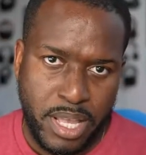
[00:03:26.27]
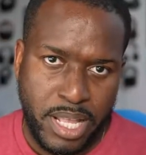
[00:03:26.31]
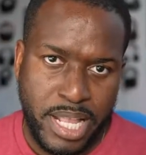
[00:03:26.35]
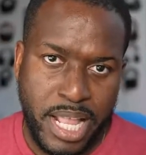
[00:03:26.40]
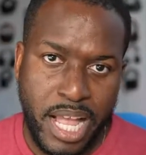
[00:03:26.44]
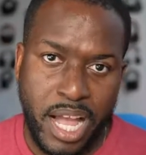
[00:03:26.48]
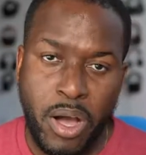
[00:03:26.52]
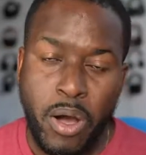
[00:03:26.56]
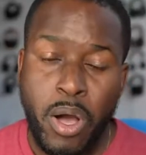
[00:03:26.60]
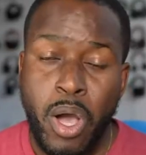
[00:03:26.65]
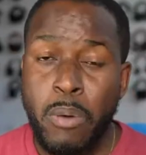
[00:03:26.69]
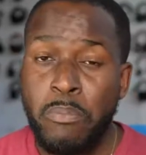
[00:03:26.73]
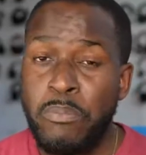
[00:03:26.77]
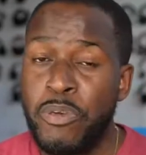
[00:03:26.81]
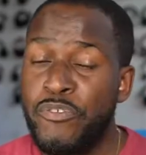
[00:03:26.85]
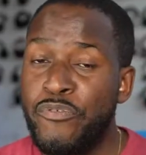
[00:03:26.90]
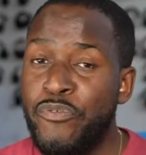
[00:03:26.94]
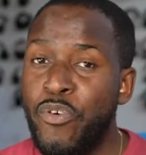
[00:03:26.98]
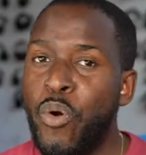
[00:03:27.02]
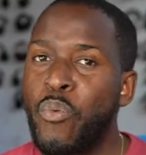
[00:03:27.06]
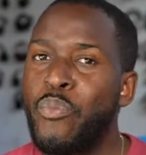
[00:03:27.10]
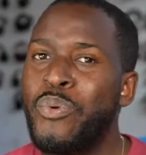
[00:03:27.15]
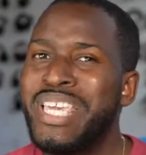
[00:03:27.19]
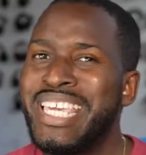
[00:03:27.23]
Now,
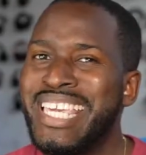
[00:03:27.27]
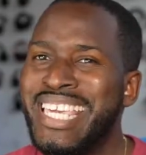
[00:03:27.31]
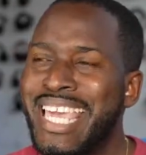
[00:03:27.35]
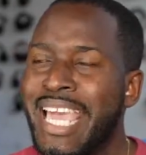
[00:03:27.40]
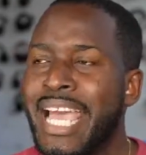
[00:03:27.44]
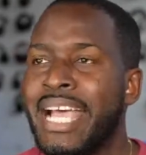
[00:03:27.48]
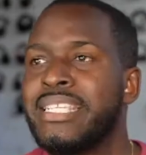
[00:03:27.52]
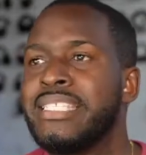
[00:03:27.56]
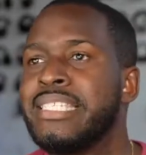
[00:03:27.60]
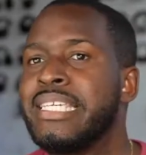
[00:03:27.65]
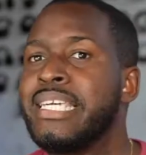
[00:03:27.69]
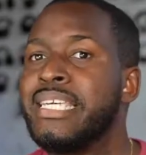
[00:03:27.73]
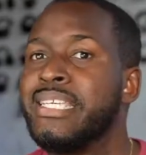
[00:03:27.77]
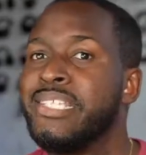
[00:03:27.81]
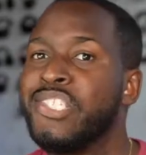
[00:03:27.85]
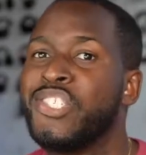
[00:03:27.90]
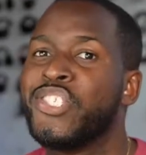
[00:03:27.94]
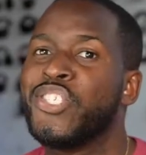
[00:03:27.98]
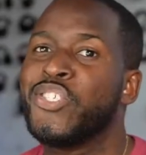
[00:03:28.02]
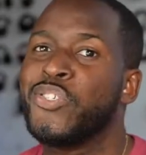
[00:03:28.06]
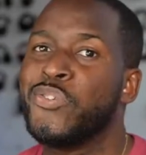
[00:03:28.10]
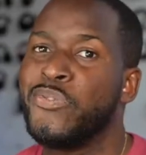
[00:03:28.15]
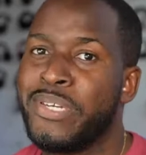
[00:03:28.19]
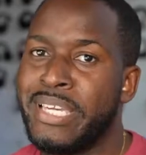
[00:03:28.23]
before we get
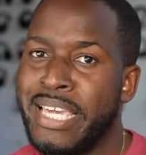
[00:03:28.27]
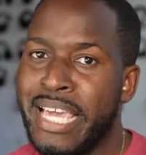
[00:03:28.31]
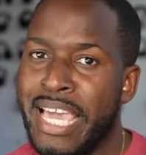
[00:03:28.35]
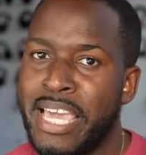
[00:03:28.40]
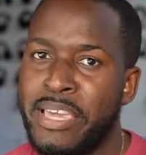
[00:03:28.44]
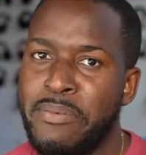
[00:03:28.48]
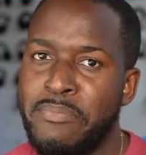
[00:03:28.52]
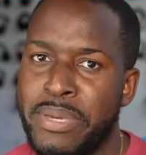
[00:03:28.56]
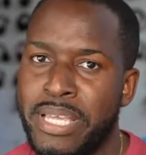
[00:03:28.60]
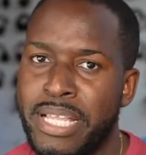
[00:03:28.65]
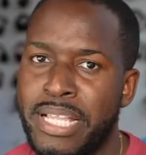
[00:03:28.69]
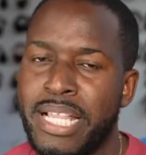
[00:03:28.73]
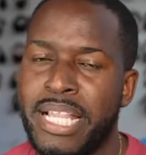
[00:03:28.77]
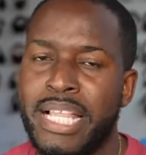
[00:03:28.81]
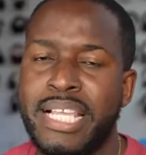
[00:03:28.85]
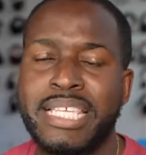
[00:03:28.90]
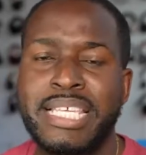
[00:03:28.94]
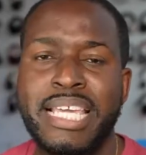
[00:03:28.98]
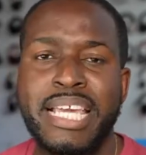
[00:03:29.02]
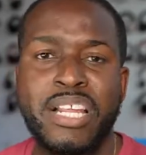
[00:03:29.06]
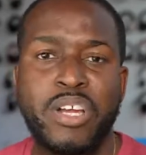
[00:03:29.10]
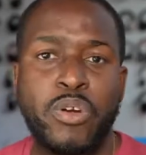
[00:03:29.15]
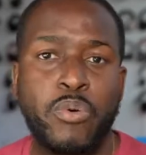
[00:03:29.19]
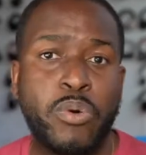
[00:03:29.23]
into gaming,
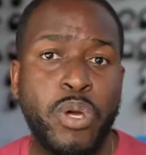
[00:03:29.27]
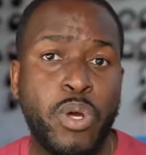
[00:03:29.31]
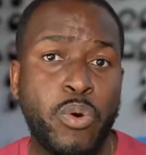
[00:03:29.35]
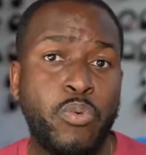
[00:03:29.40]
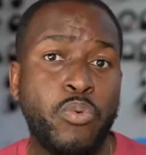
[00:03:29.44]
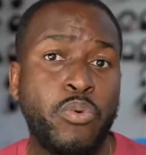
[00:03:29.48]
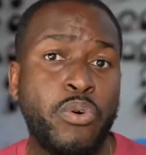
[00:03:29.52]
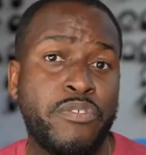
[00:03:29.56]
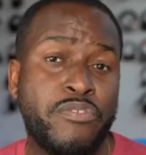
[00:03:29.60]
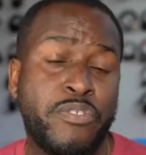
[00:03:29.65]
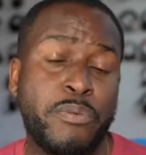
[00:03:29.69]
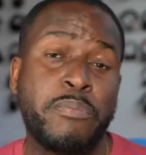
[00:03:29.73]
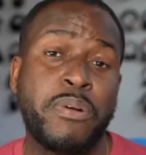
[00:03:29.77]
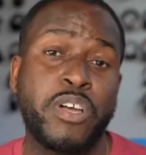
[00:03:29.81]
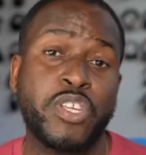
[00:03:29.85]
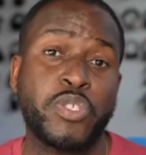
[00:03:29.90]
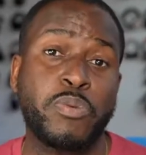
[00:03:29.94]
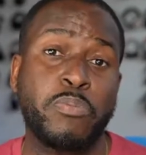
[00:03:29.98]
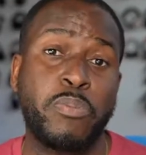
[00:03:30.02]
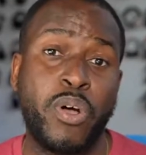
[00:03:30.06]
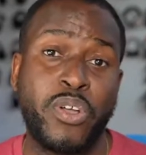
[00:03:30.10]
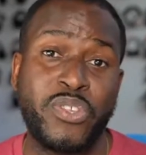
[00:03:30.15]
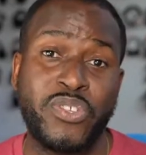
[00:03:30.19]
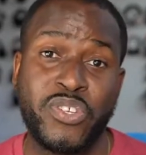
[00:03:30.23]
let's get a quick word from our
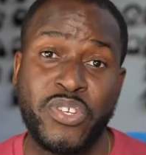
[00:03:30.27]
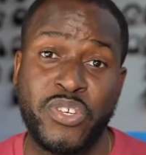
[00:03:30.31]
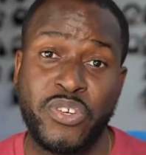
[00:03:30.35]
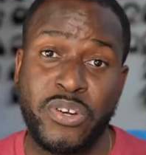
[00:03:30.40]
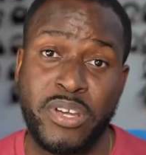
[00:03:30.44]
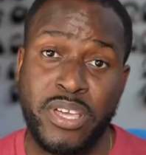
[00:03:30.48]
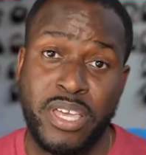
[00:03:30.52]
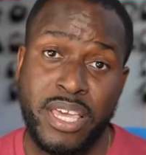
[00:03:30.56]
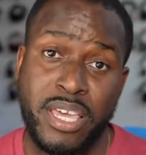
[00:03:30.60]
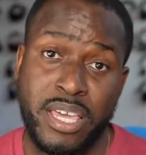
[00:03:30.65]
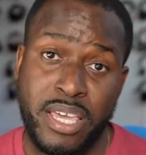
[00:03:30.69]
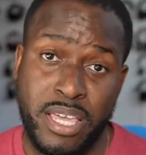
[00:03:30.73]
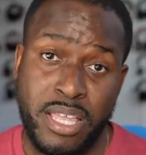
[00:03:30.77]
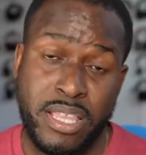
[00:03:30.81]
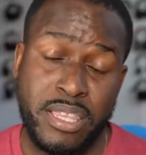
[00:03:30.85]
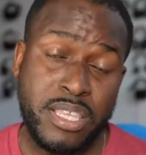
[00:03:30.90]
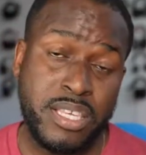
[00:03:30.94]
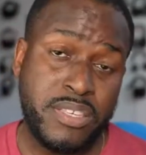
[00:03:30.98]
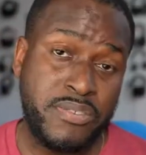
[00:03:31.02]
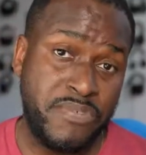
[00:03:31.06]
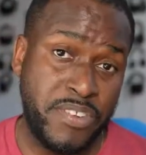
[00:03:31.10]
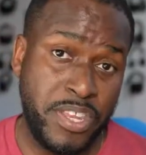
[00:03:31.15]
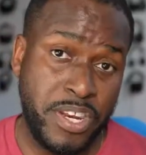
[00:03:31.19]
sponsor in this